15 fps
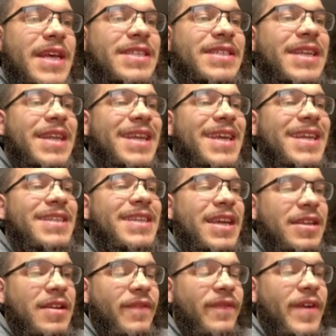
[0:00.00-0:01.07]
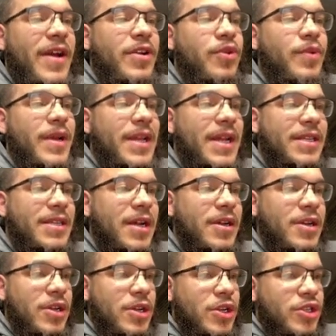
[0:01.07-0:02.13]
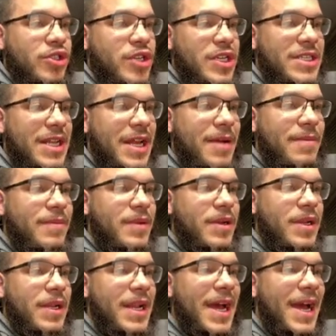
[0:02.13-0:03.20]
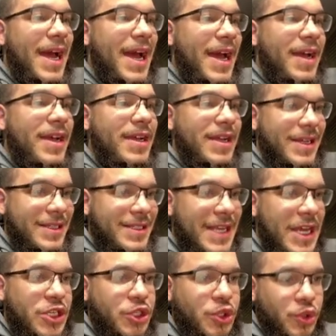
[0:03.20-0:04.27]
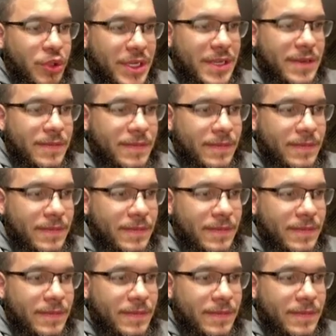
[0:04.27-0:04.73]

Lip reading: is deleting the final weak letter. So it's lam, la tashkuni.